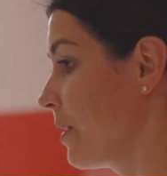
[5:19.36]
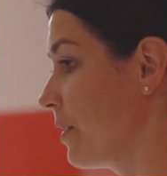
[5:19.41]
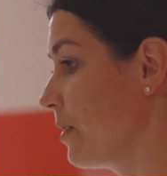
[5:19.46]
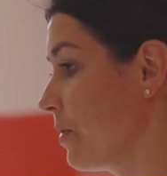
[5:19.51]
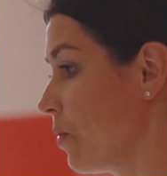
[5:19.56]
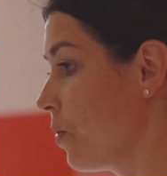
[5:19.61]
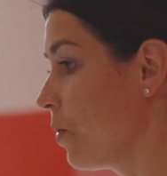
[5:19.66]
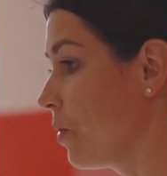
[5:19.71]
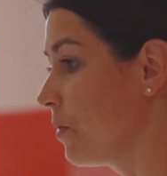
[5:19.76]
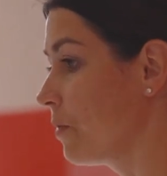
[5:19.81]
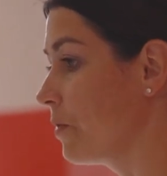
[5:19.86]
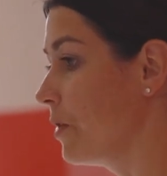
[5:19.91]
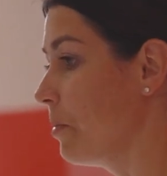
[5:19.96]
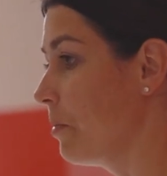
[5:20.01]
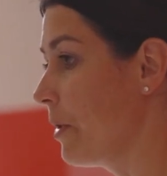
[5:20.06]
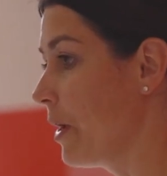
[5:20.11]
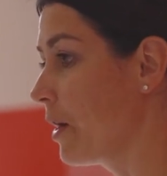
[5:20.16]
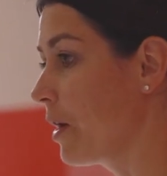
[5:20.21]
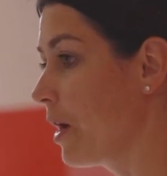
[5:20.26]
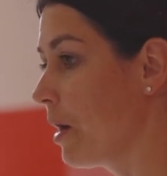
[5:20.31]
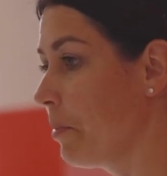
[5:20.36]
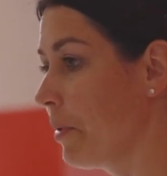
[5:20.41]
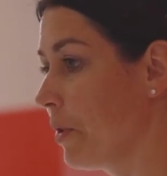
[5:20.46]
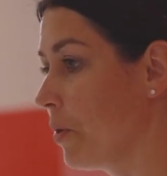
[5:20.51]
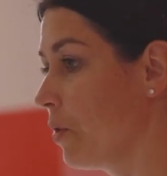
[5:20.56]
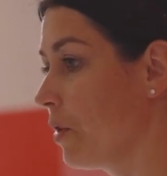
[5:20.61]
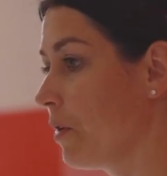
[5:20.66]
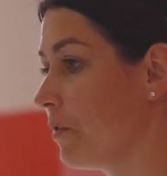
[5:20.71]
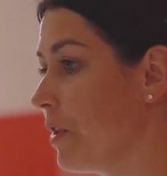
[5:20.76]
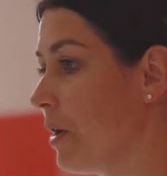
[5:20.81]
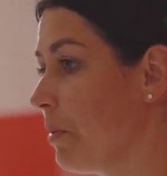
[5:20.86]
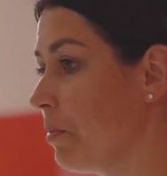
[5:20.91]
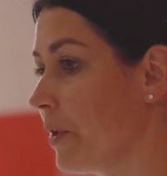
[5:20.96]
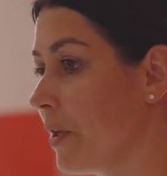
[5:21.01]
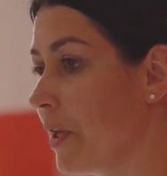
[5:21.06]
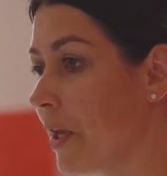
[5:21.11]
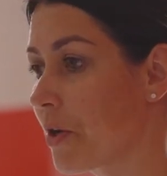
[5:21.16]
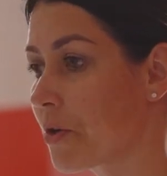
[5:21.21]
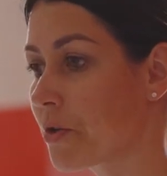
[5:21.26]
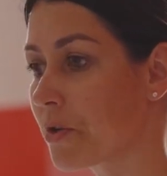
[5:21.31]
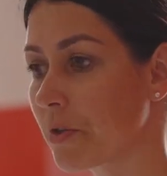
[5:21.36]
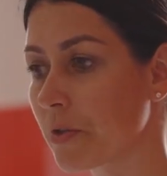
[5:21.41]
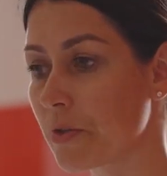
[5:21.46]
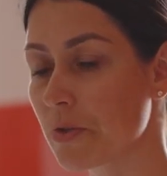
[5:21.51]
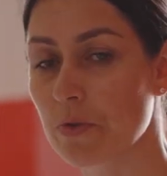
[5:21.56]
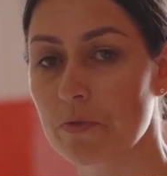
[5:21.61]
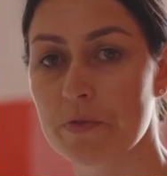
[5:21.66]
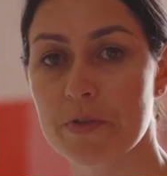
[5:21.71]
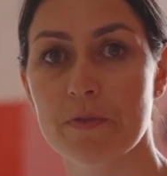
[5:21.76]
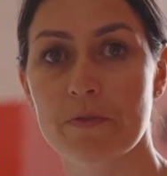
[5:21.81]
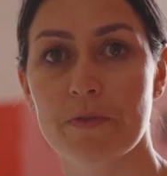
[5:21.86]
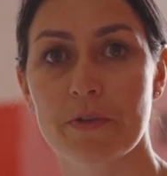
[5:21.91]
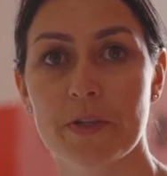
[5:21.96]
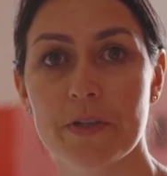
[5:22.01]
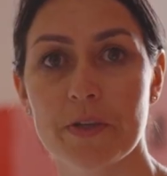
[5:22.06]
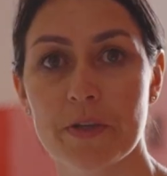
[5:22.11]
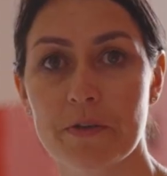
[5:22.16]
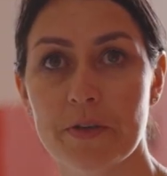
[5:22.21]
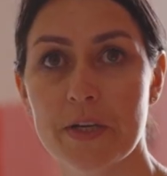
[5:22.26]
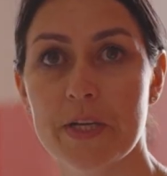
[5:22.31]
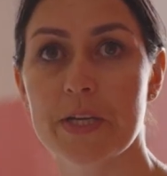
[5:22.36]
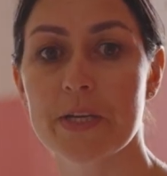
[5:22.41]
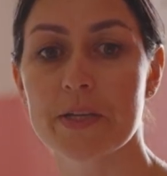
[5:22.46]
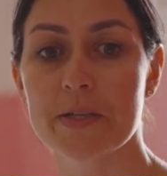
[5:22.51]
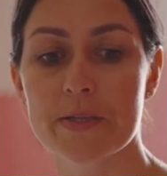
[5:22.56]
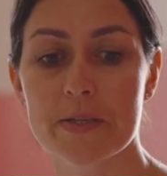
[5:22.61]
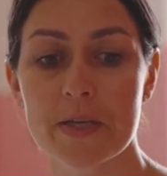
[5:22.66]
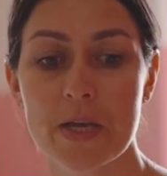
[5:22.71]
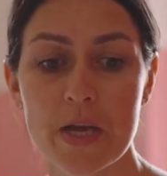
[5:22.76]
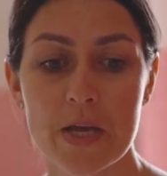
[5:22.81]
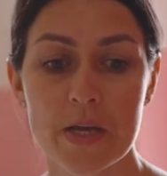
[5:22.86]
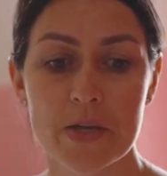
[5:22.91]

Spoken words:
and all of the makeup and all of the applications of different ingredients.